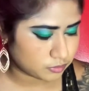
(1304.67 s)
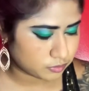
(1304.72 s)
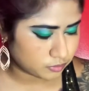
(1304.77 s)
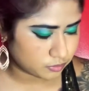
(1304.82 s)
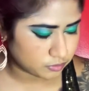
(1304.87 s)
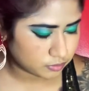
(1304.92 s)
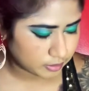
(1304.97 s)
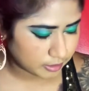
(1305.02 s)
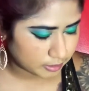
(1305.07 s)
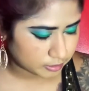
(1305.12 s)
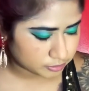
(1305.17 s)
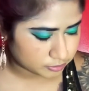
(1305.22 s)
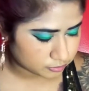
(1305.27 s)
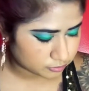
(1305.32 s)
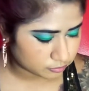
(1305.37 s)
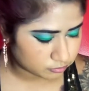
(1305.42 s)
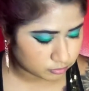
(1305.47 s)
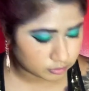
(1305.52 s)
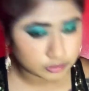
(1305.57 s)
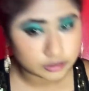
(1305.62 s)
You guys
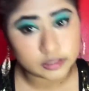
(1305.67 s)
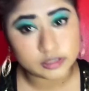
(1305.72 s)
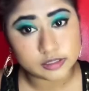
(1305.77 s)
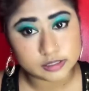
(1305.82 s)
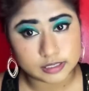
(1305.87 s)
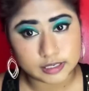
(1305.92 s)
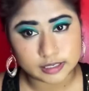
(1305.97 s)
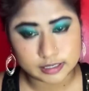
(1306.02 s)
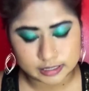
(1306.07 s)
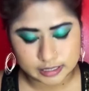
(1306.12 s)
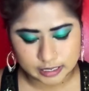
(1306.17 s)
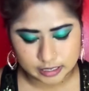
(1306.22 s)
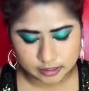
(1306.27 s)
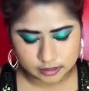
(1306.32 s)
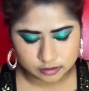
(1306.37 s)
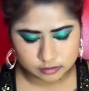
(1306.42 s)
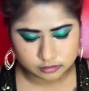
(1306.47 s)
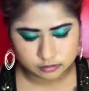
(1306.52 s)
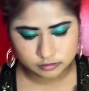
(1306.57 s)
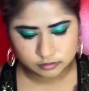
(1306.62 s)
should really check that
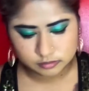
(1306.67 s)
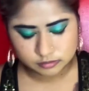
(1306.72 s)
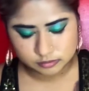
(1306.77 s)
out.